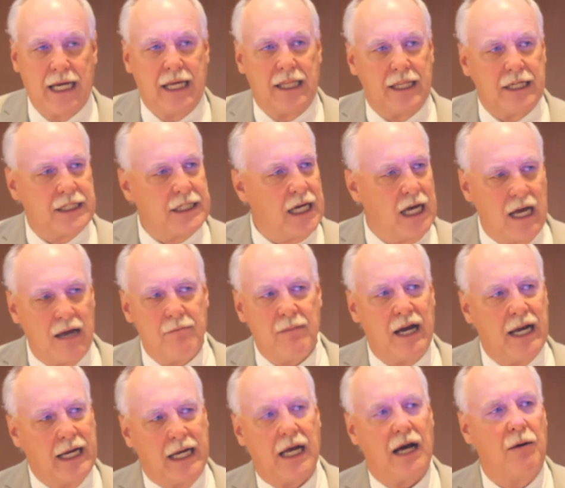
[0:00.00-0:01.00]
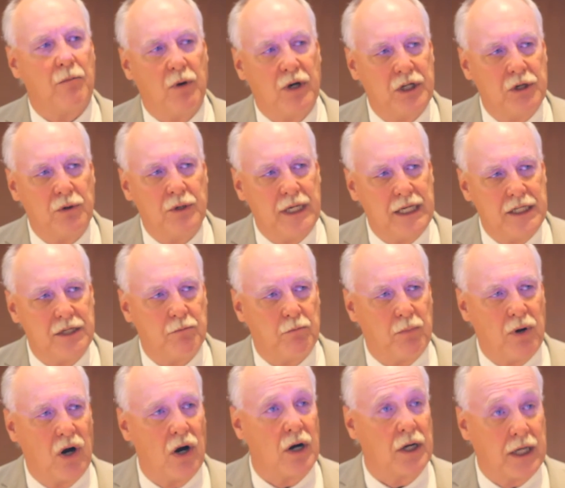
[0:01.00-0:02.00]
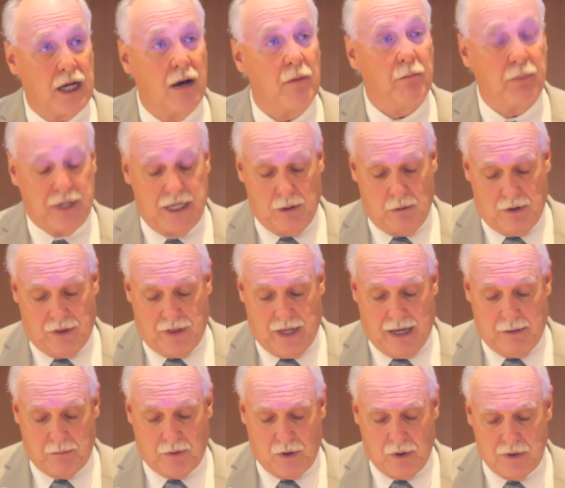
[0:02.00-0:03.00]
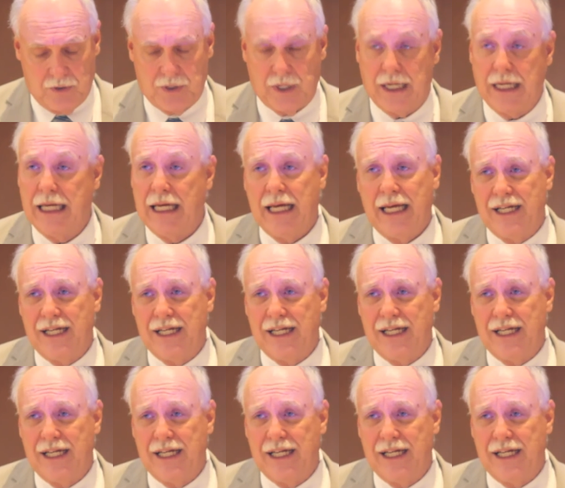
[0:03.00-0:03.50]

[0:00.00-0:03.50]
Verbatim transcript: the time might come when you need to part company with that person.